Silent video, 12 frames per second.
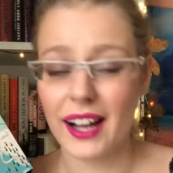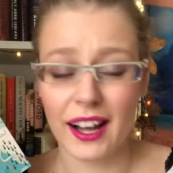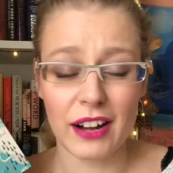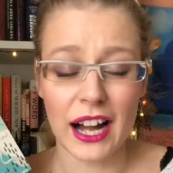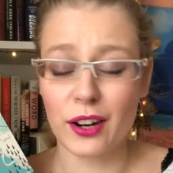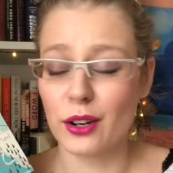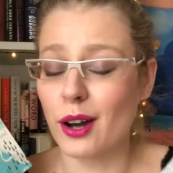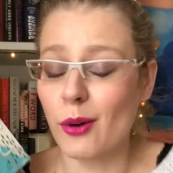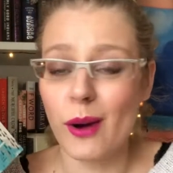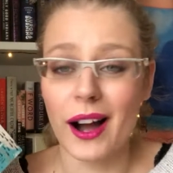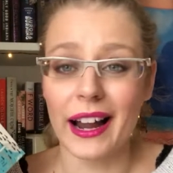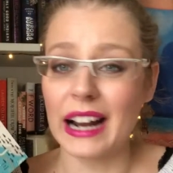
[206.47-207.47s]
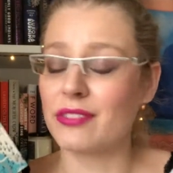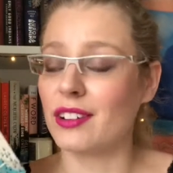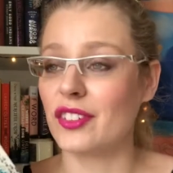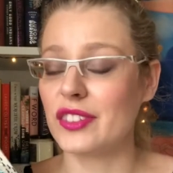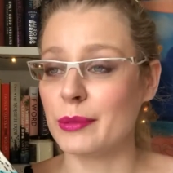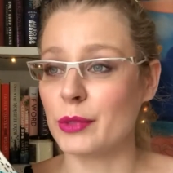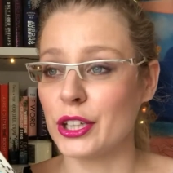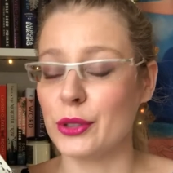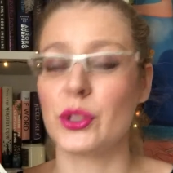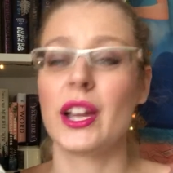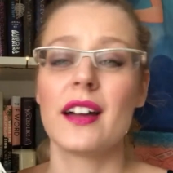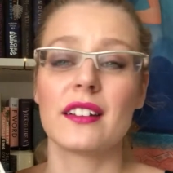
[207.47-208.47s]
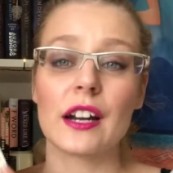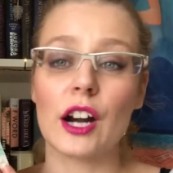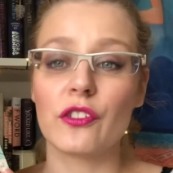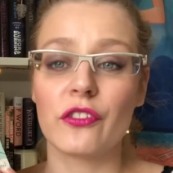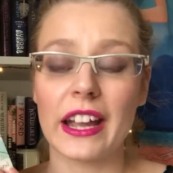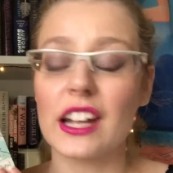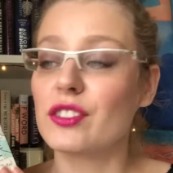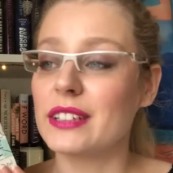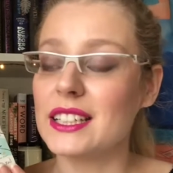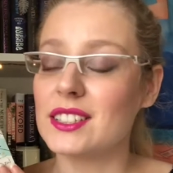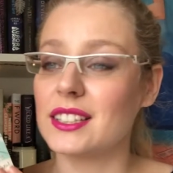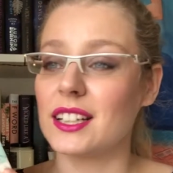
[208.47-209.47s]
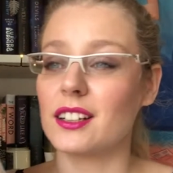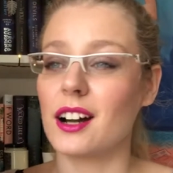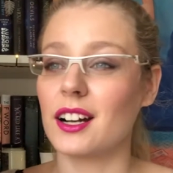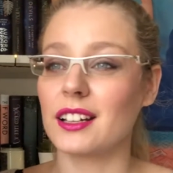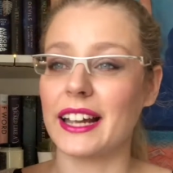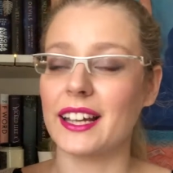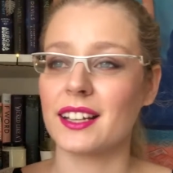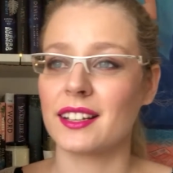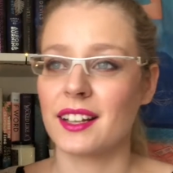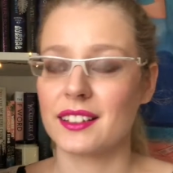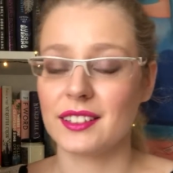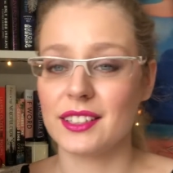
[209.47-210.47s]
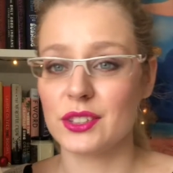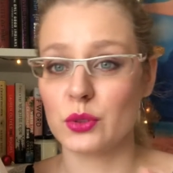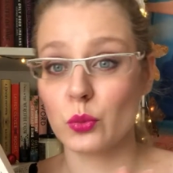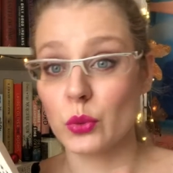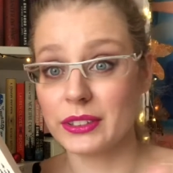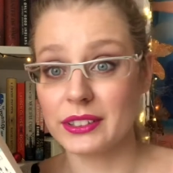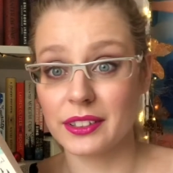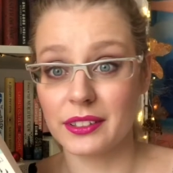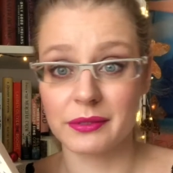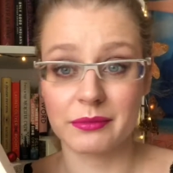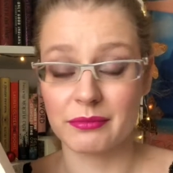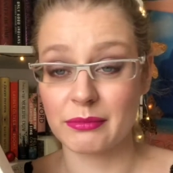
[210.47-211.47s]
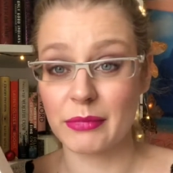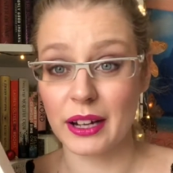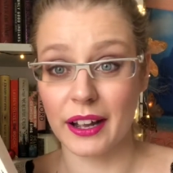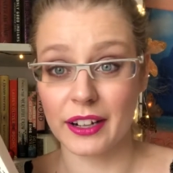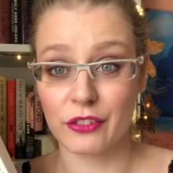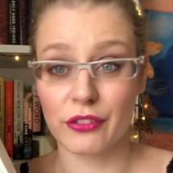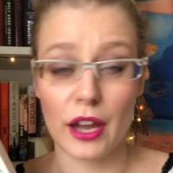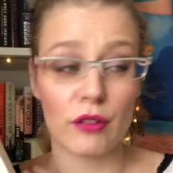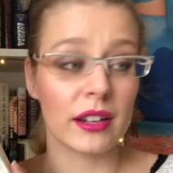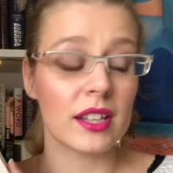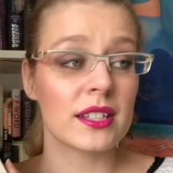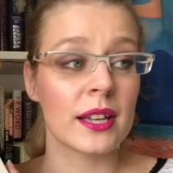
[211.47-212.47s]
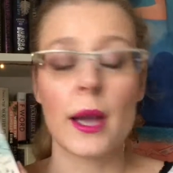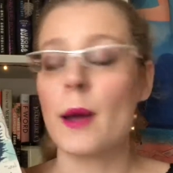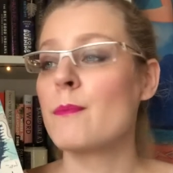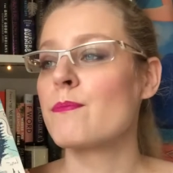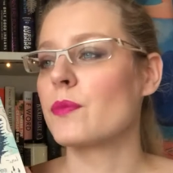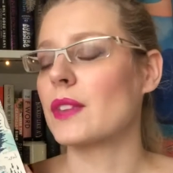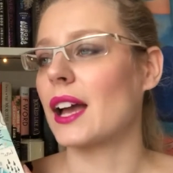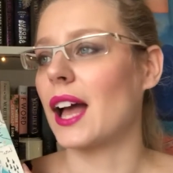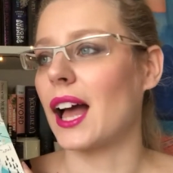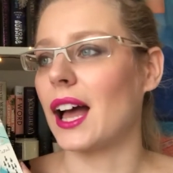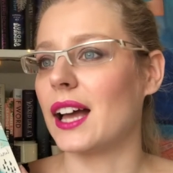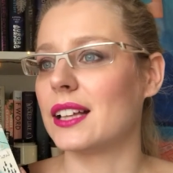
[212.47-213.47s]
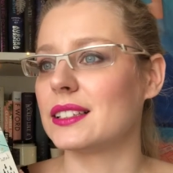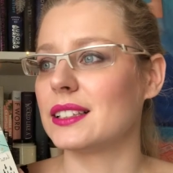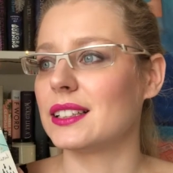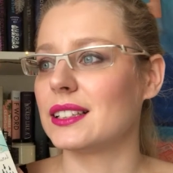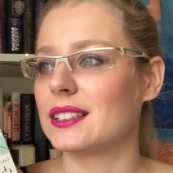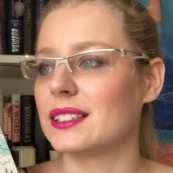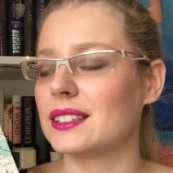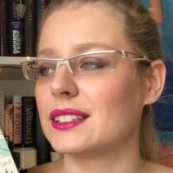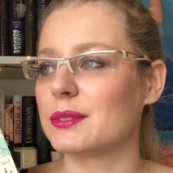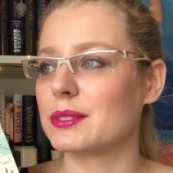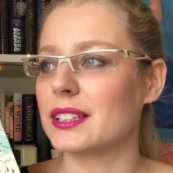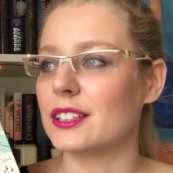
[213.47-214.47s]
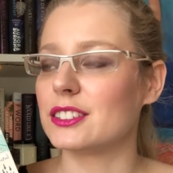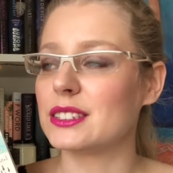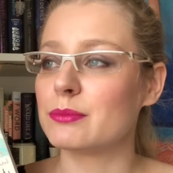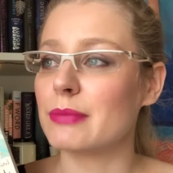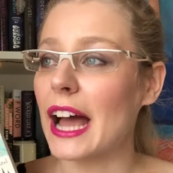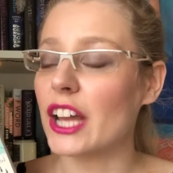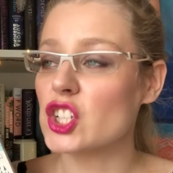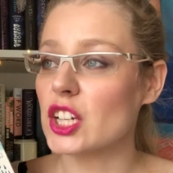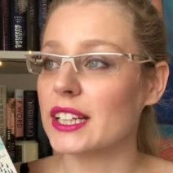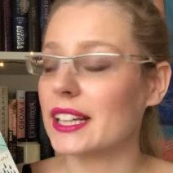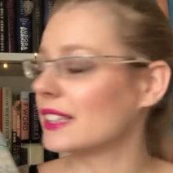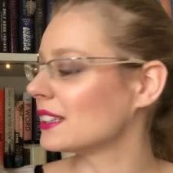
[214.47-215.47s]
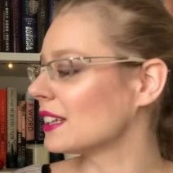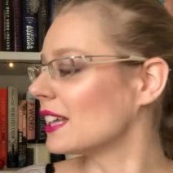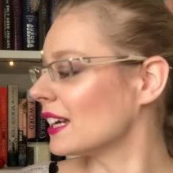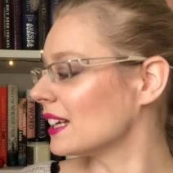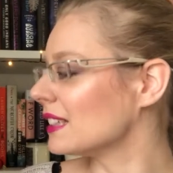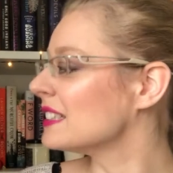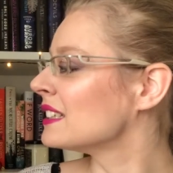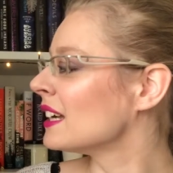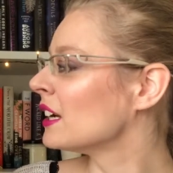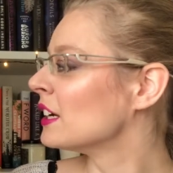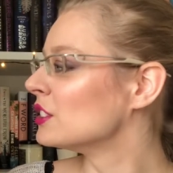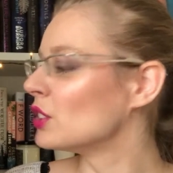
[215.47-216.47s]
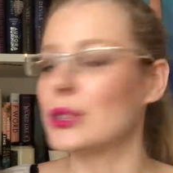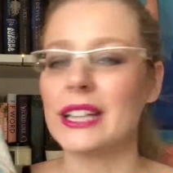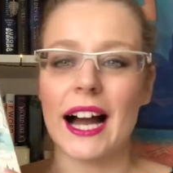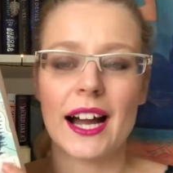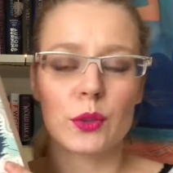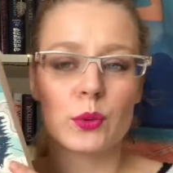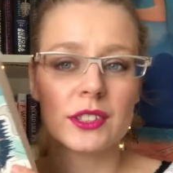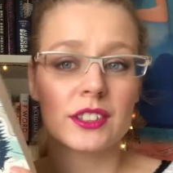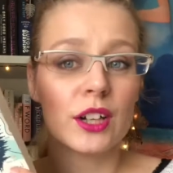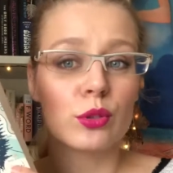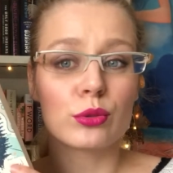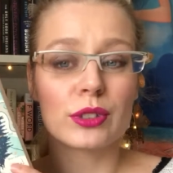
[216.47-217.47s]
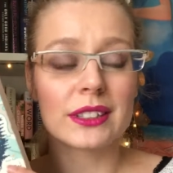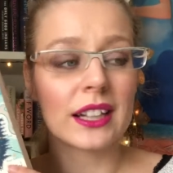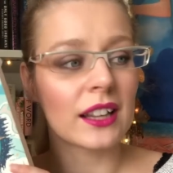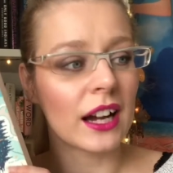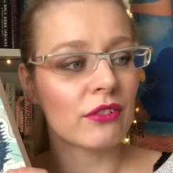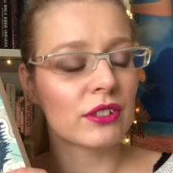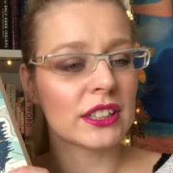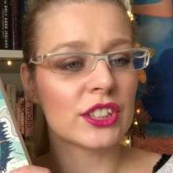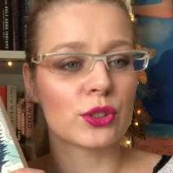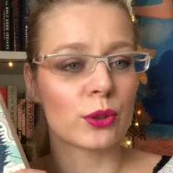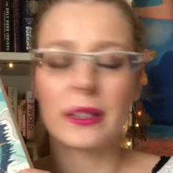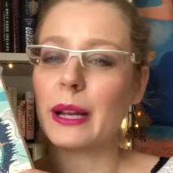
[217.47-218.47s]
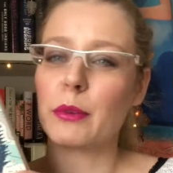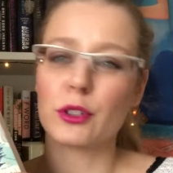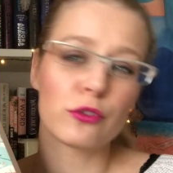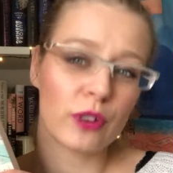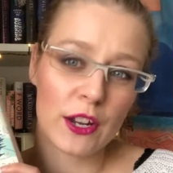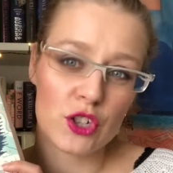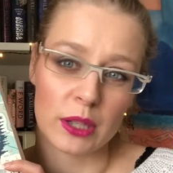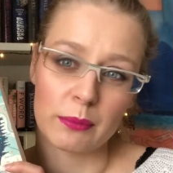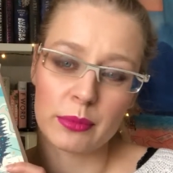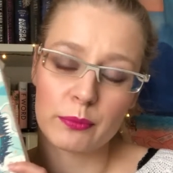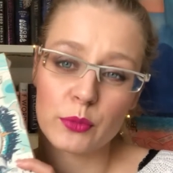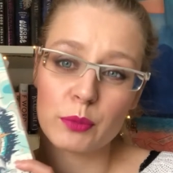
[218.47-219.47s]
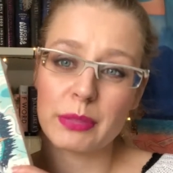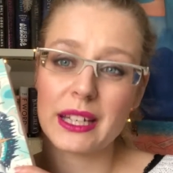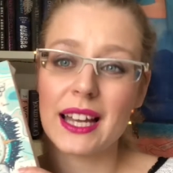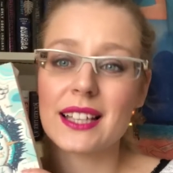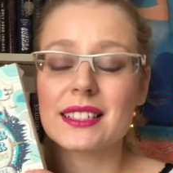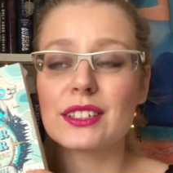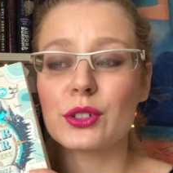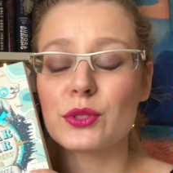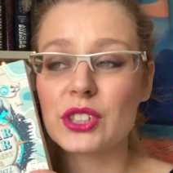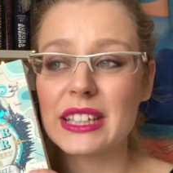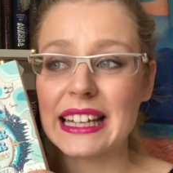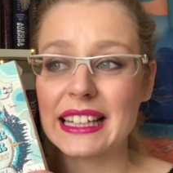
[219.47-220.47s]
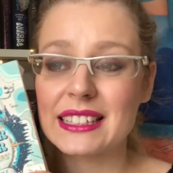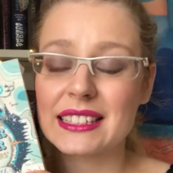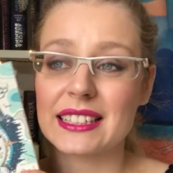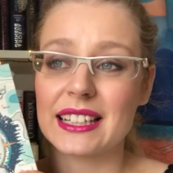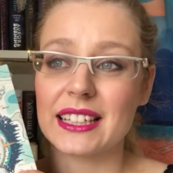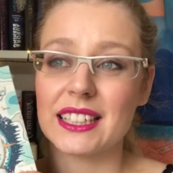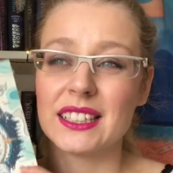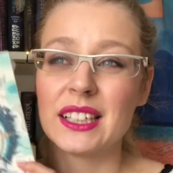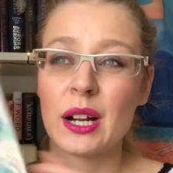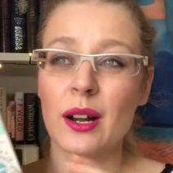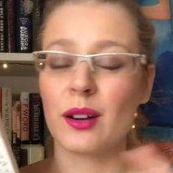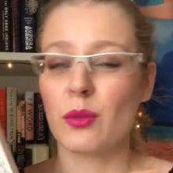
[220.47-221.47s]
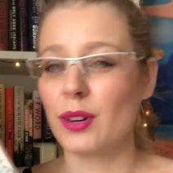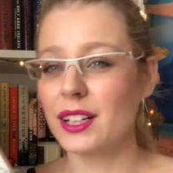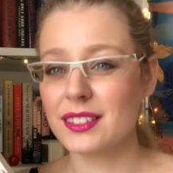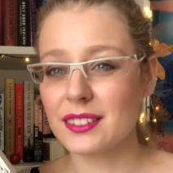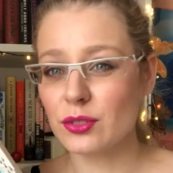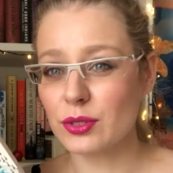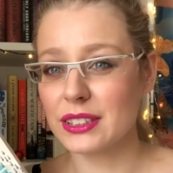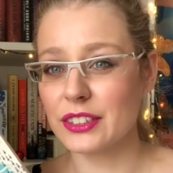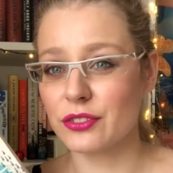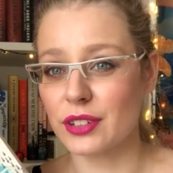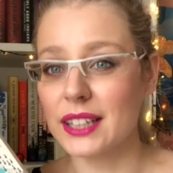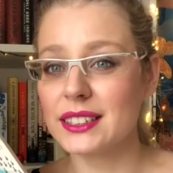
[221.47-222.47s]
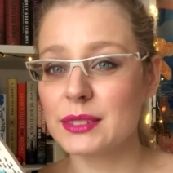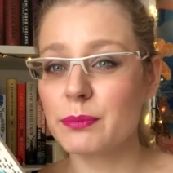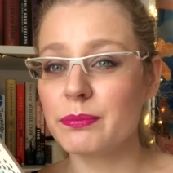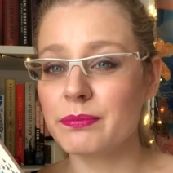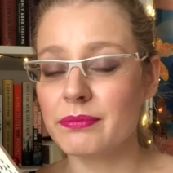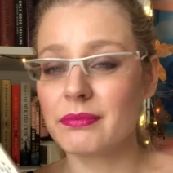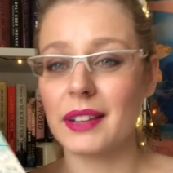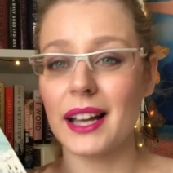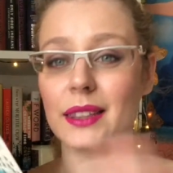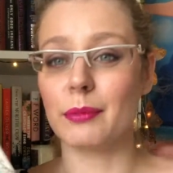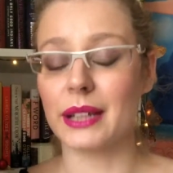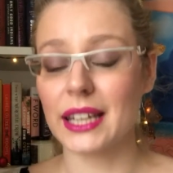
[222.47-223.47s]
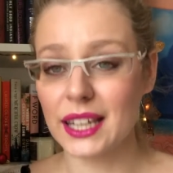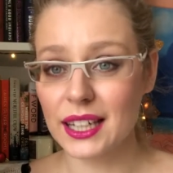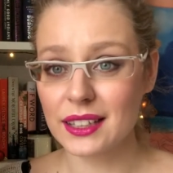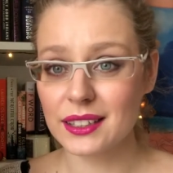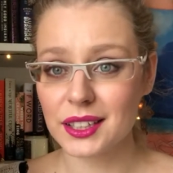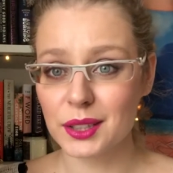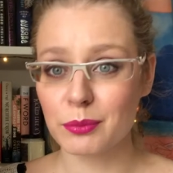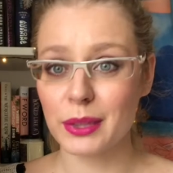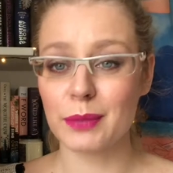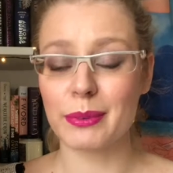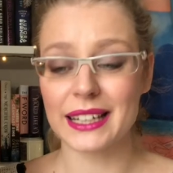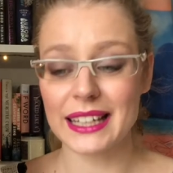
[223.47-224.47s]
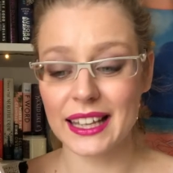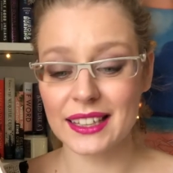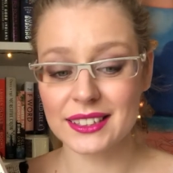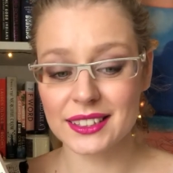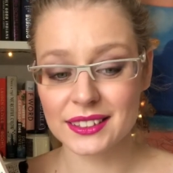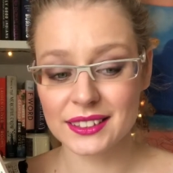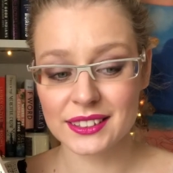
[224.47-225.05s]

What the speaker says: I don't know why I found them cute. There are fairies, there are like these winter kind of fairies, and there is magic and things. So yeah, it was a really lovely story about friendship, because those kids there weren't really friends at the beginning, but by the end.